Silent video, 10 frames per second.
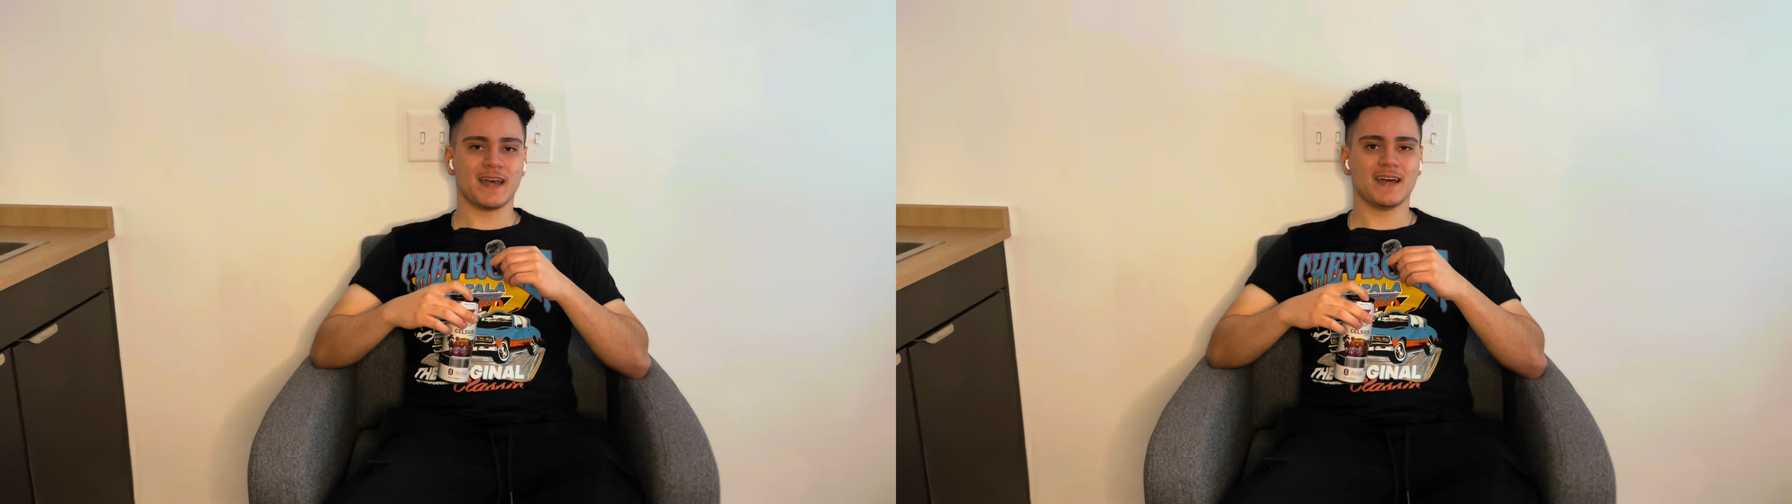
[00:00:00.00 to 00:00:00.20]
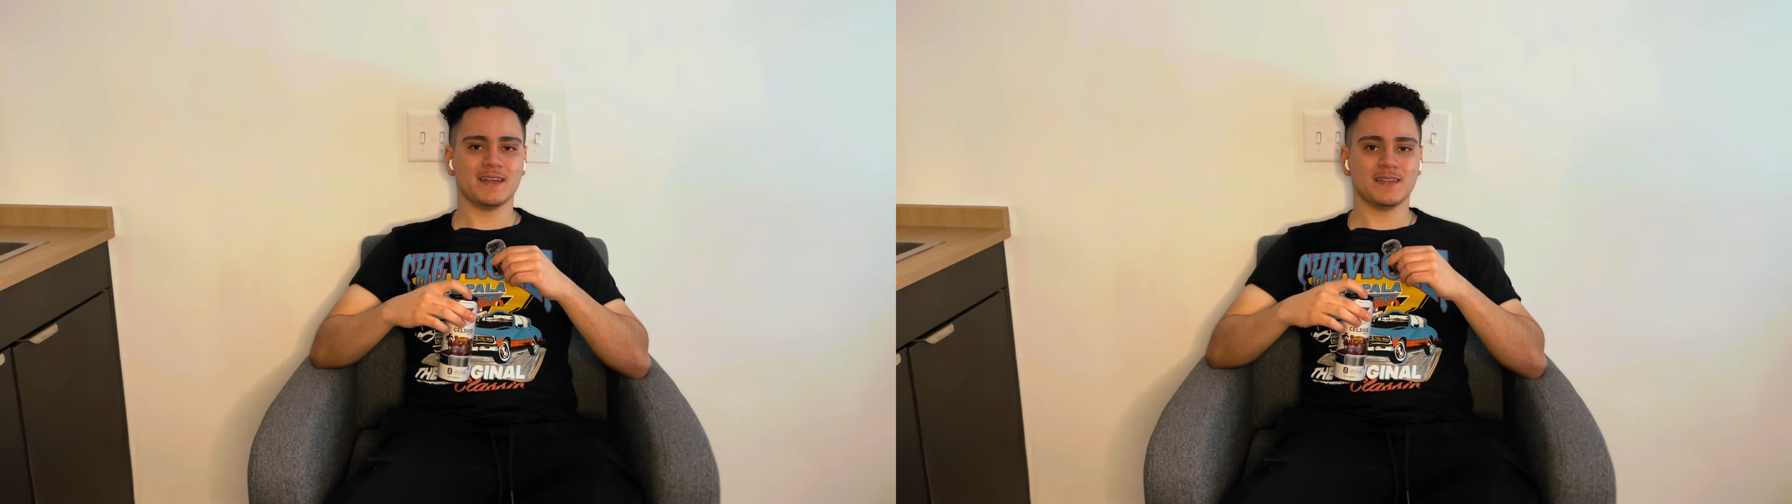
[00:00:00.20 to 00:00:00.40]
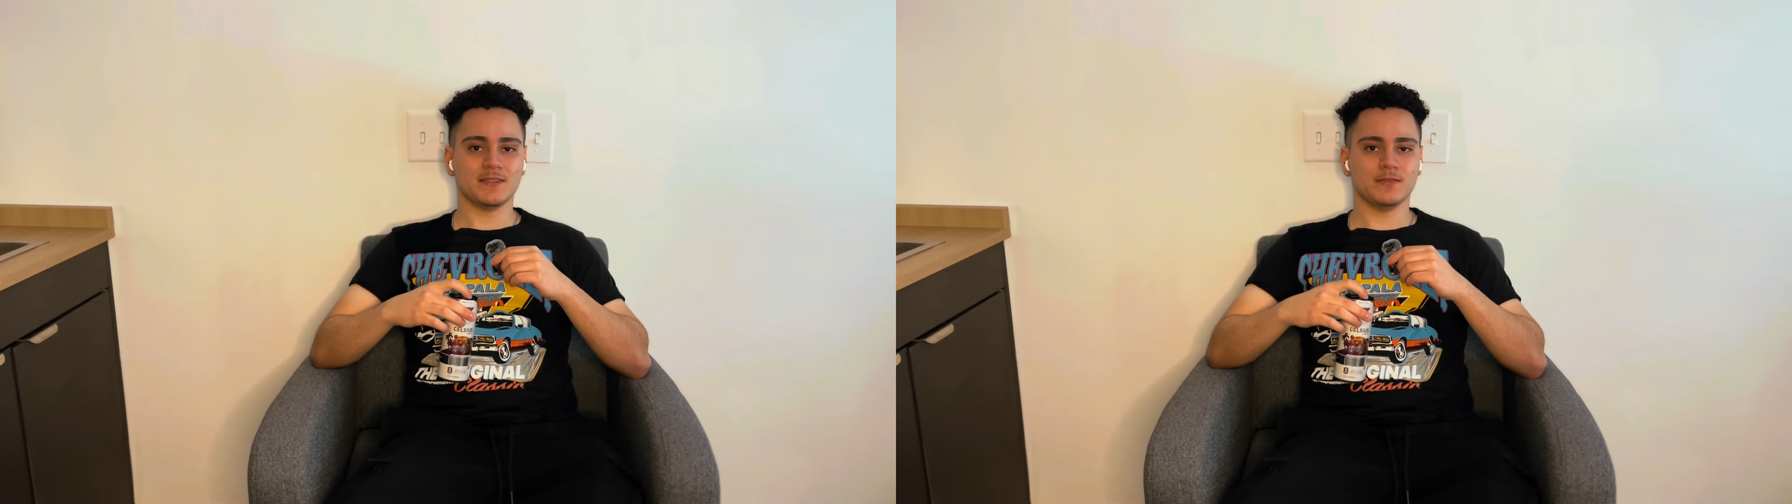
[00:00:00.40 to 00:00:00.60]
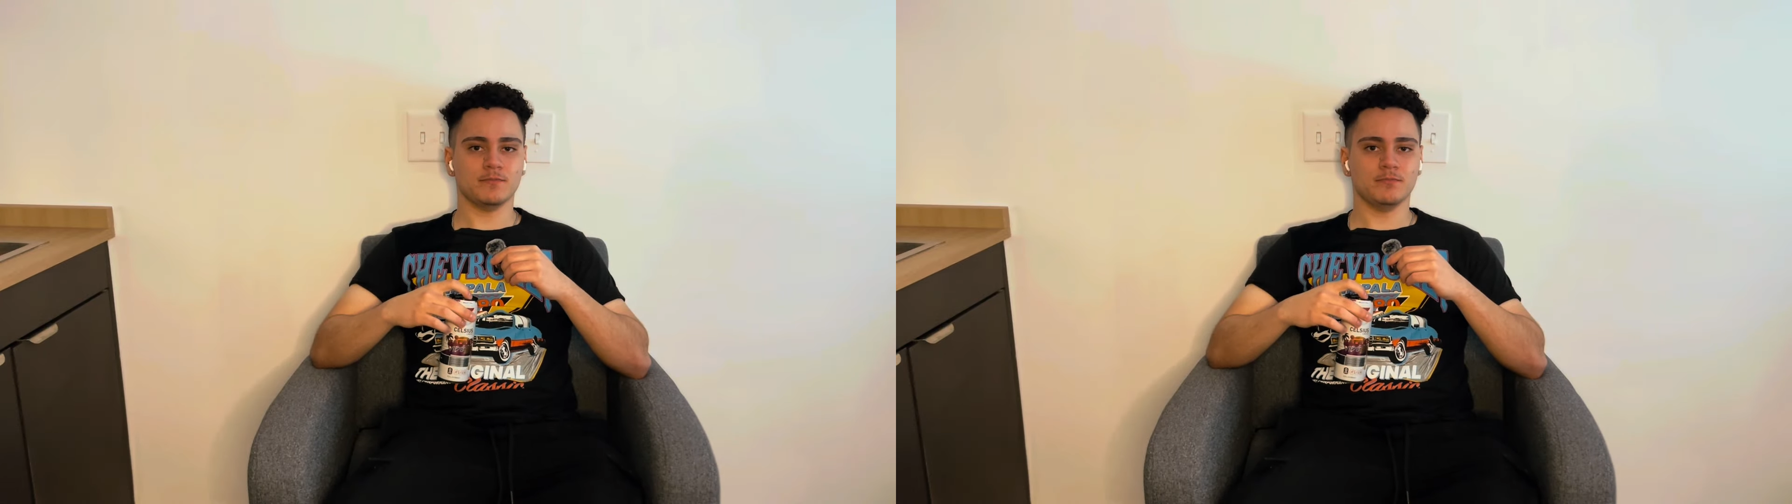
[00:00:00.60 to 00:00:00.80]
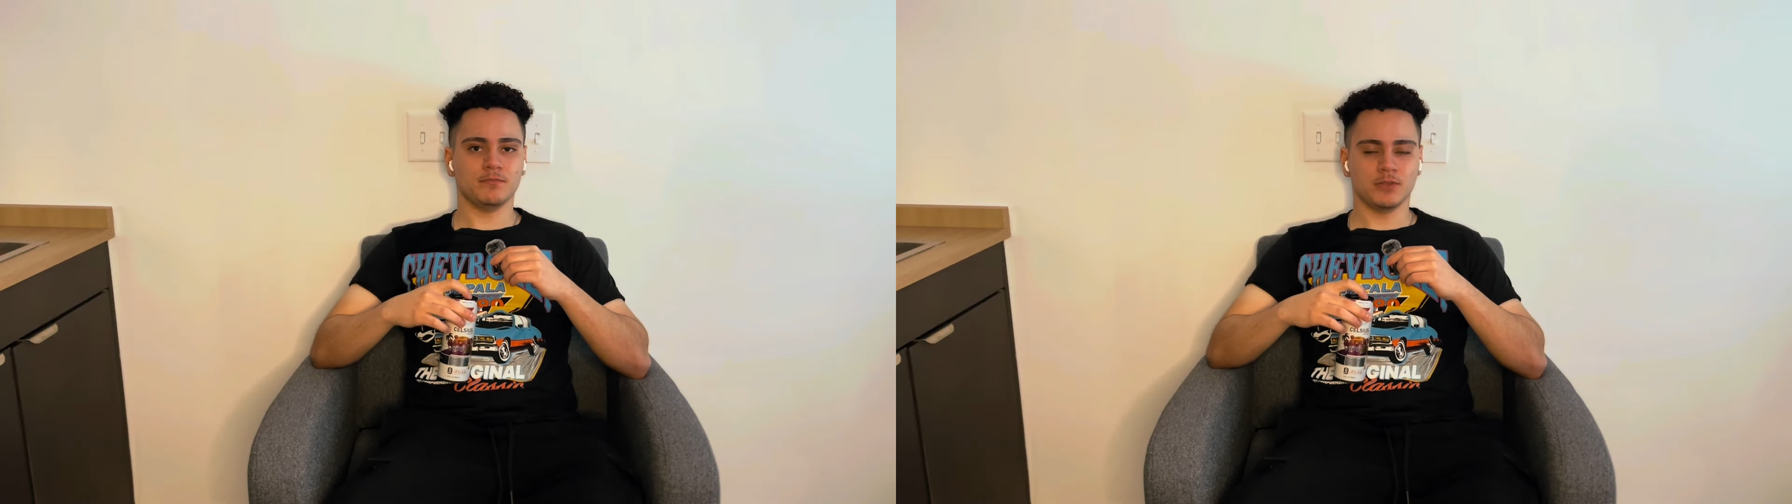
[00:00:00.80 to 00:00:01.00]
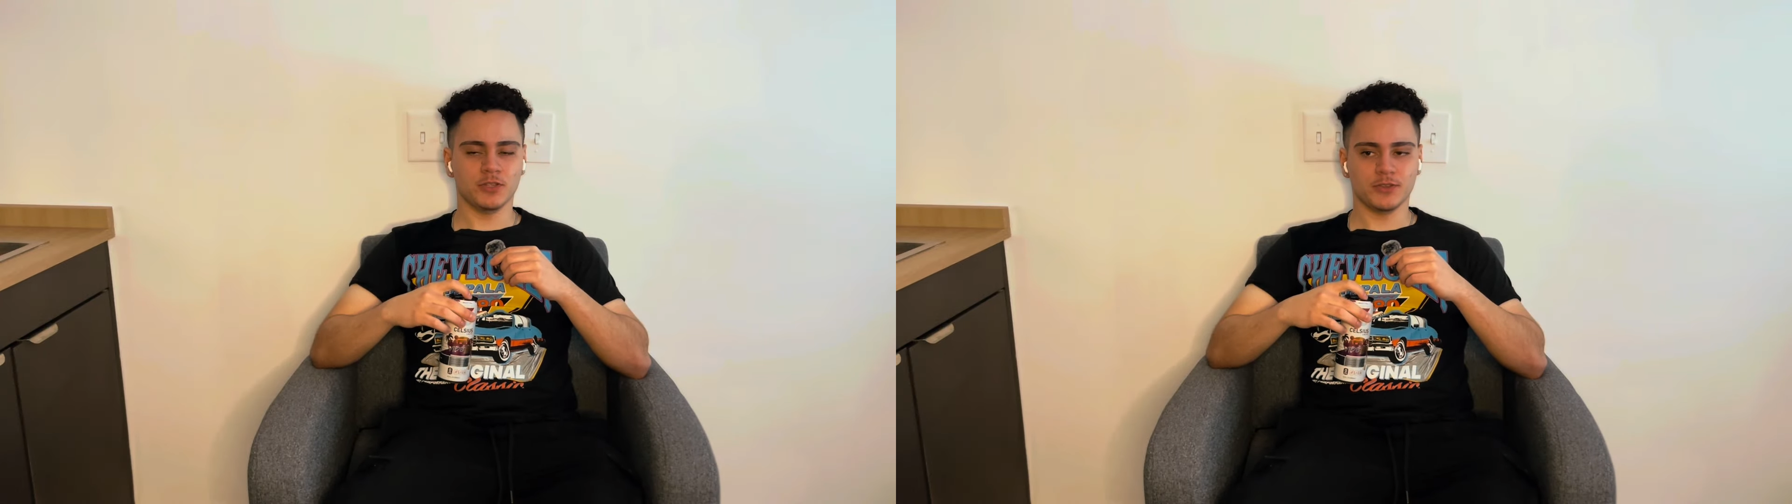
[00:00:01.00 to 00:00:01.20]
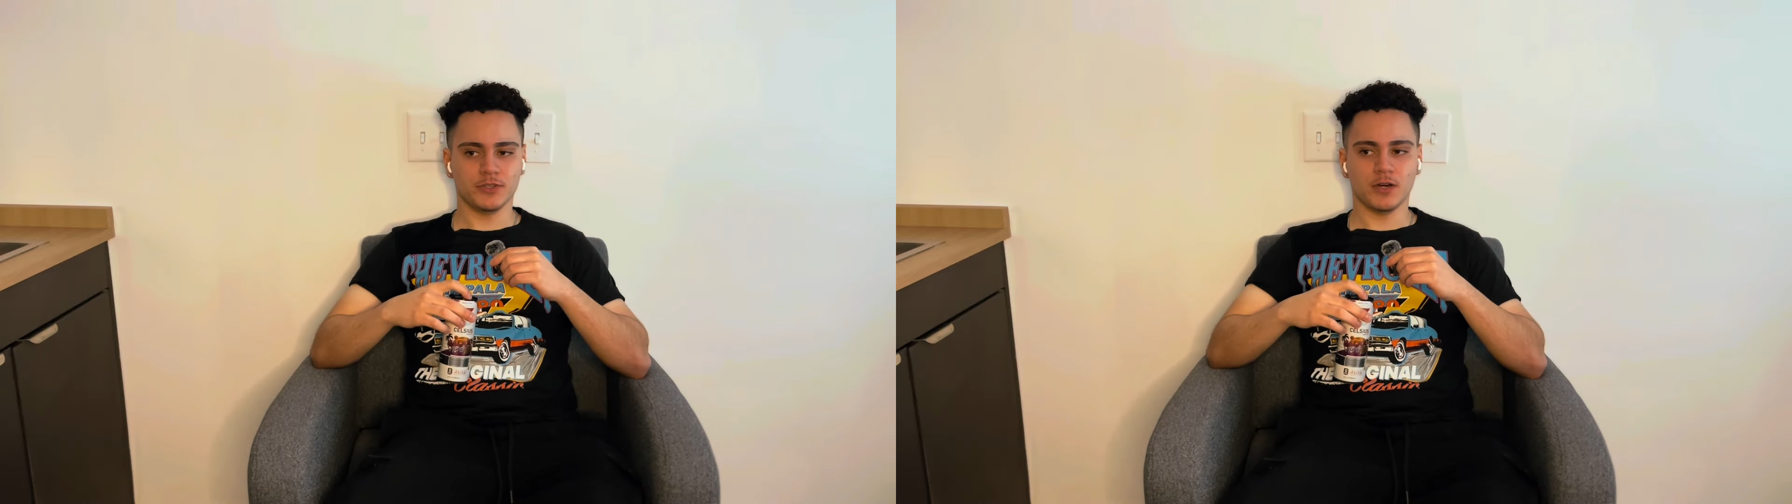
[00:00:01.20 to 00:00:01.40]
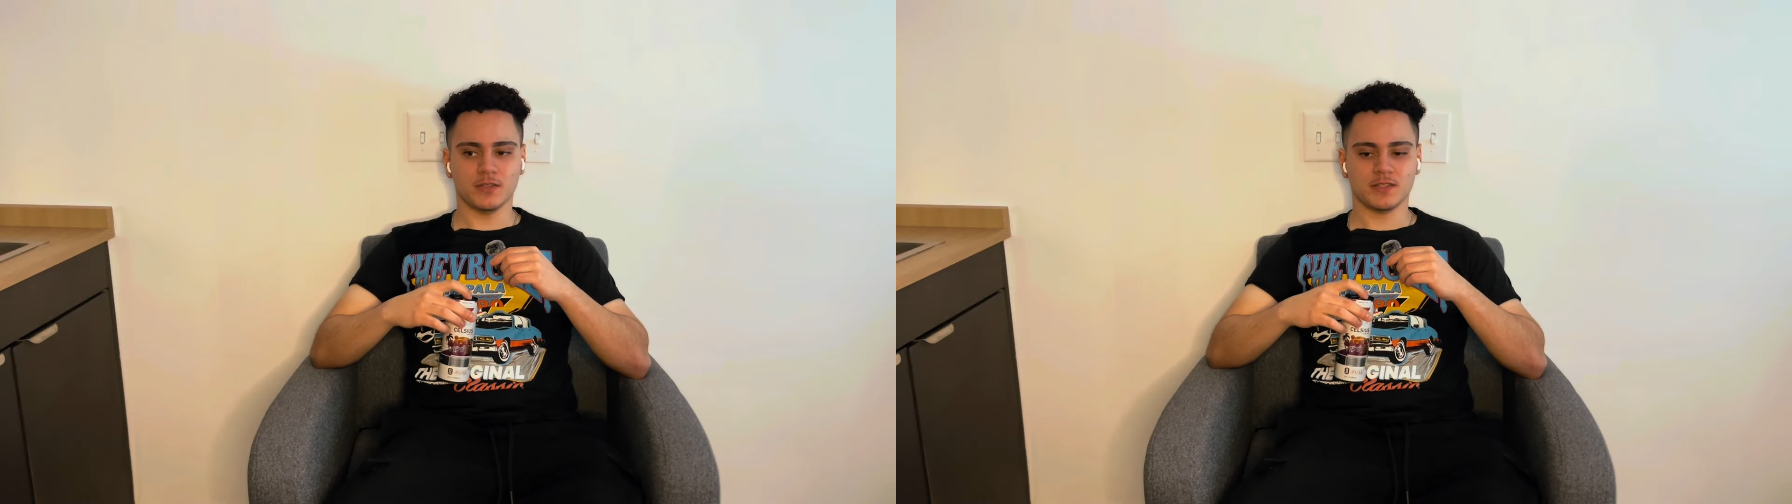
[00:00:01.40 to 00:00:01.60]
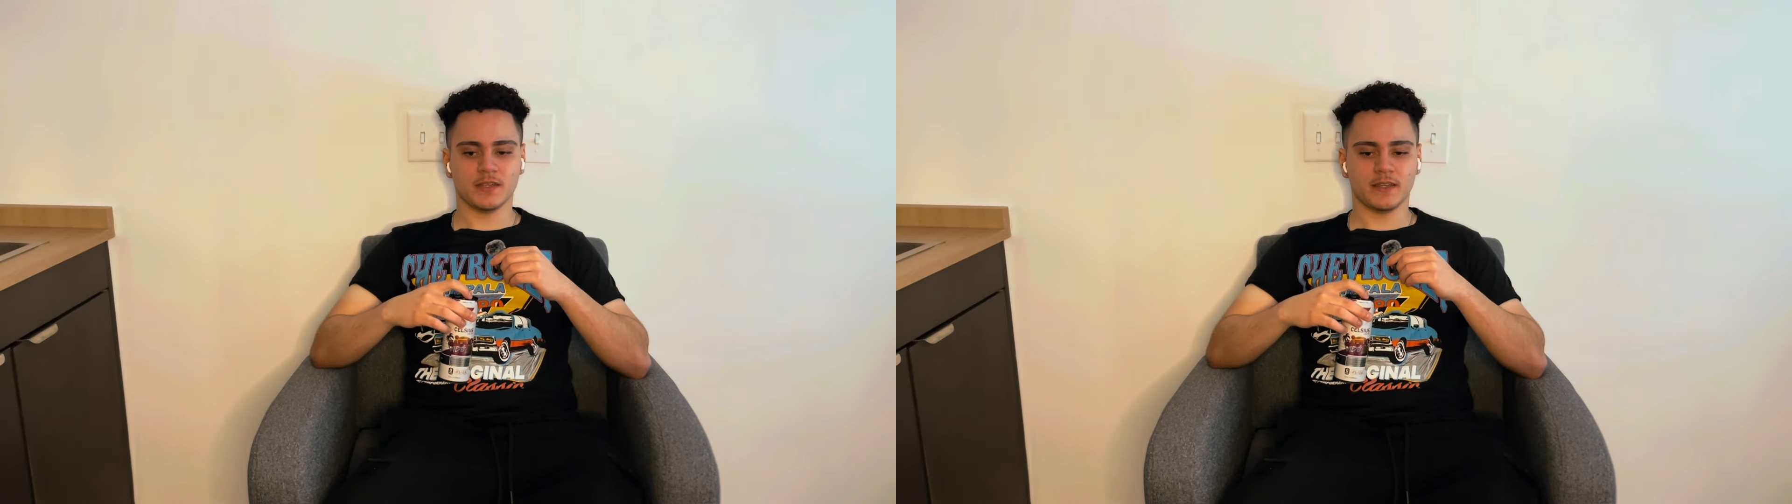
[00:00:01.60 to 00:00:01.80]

has good thoughts.